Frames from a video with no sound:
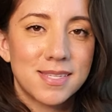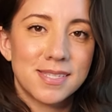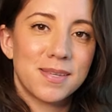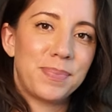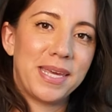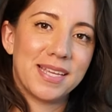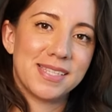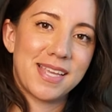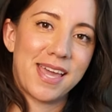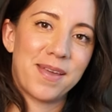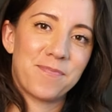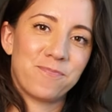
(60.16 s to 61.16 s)
is a
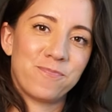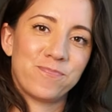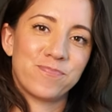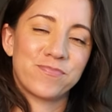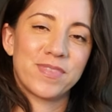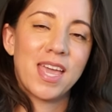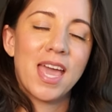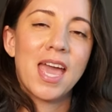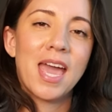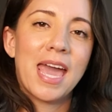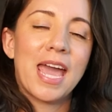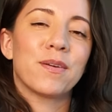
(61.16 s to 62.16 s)
PSA.
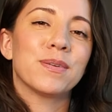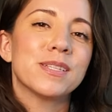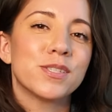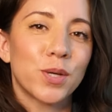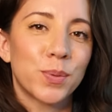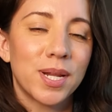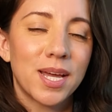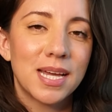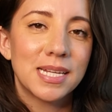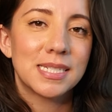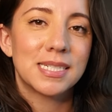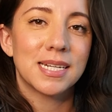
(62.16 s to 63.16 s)

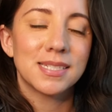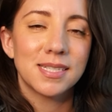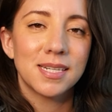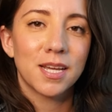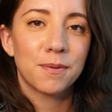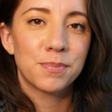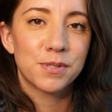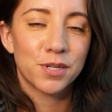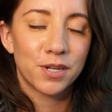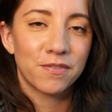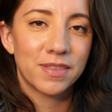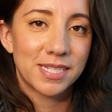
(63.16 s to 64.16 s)
Arizona doesn't
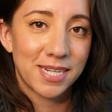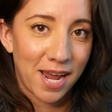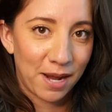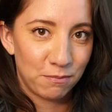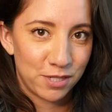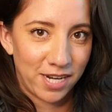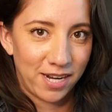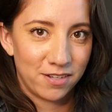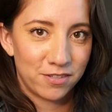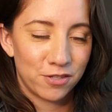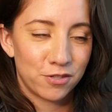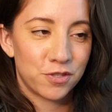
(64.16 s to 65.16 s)
observe the time
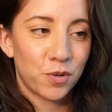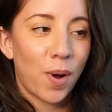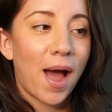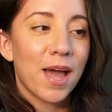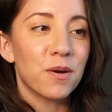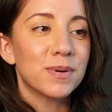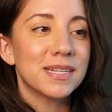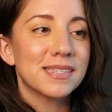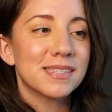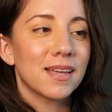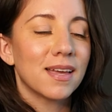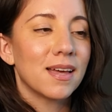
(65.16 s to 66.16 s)
change. So I
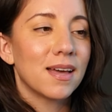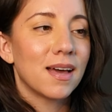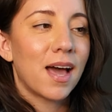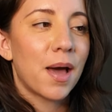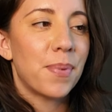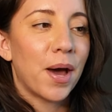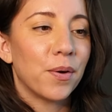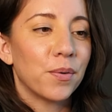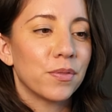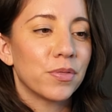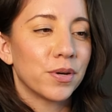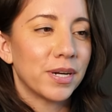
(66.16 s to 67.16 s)
was
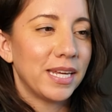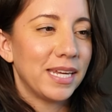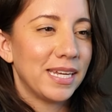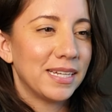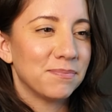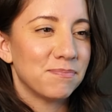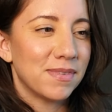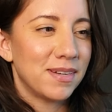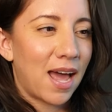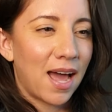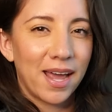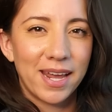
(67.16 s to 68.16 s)
about
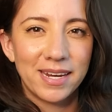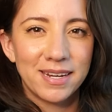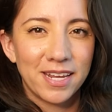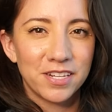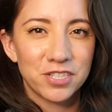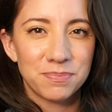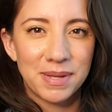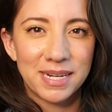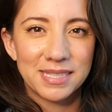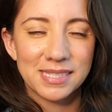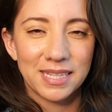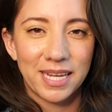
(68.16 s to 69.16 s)
39-ish
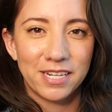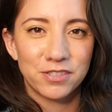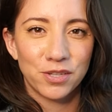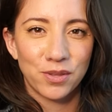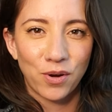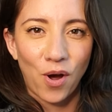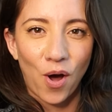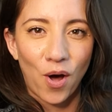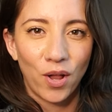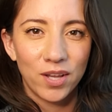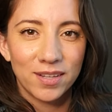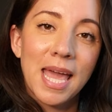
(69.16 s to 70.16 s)
minutes late to the
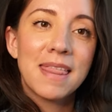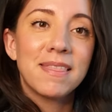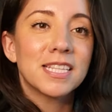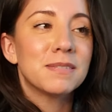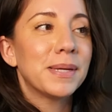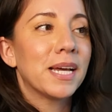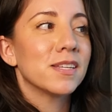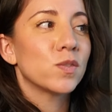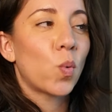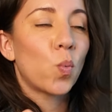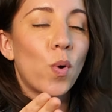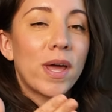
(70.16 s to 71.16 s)
call. And that's because
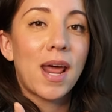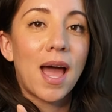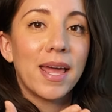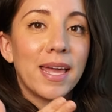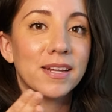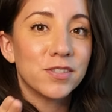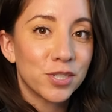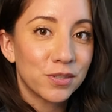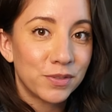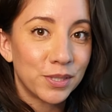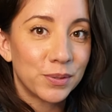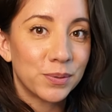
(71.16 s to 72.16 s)
when I
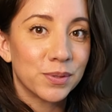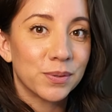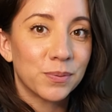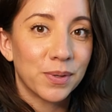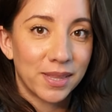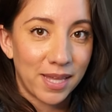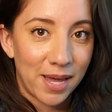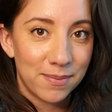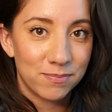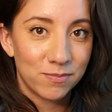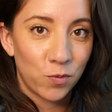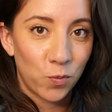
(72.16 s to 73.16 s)
interviewed with
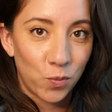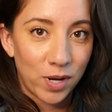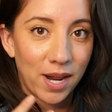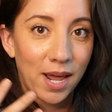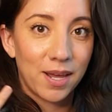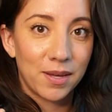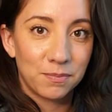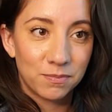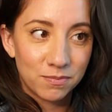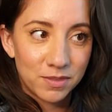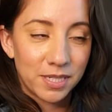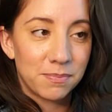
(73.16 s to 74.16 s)
them, when I
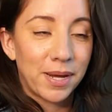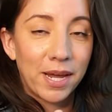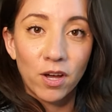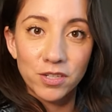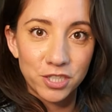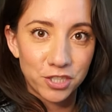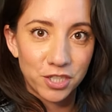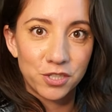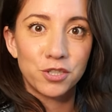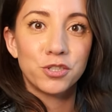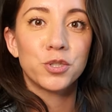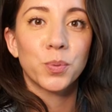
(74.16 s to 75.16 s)
did my audition
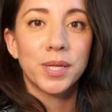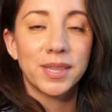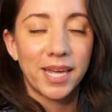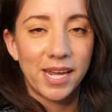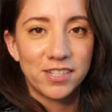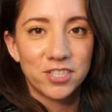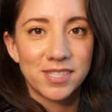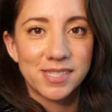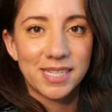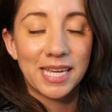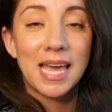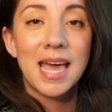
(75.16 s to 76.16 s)
to join the
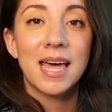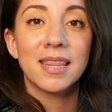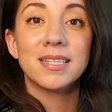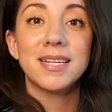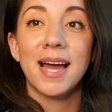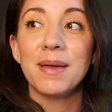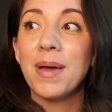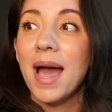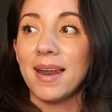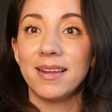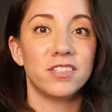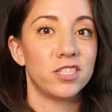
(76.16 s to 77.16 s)
agency, the time
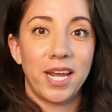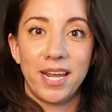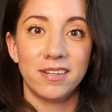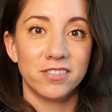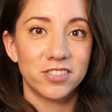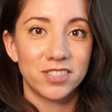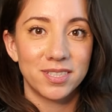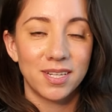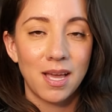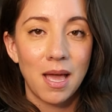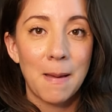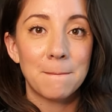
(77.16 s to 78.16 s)
hadn't changed.
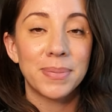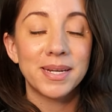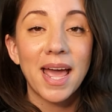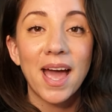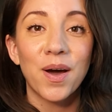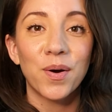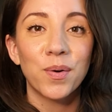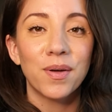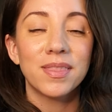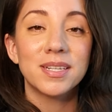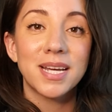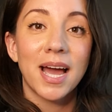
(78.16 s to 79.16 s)
But now
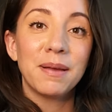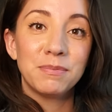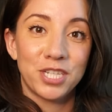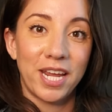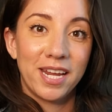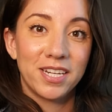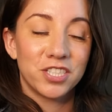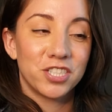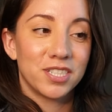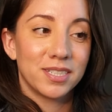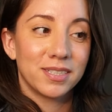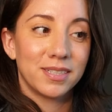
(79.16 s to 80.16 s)
the time
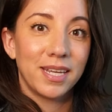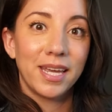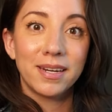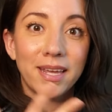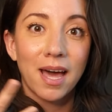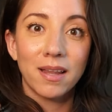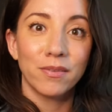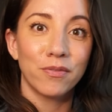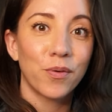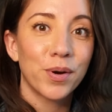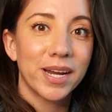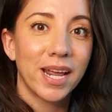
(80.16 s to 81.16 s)
changed in
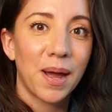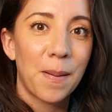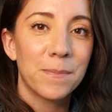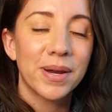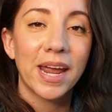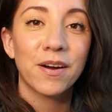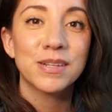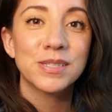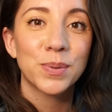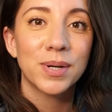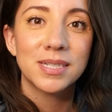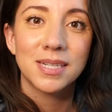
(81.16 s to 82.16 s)
California, but
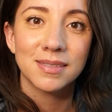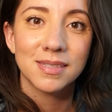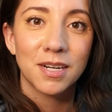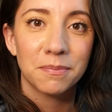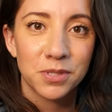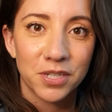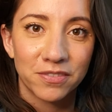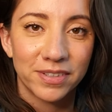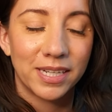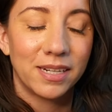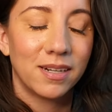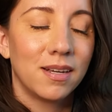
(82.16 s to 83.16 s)
Arizona doesn't observe it.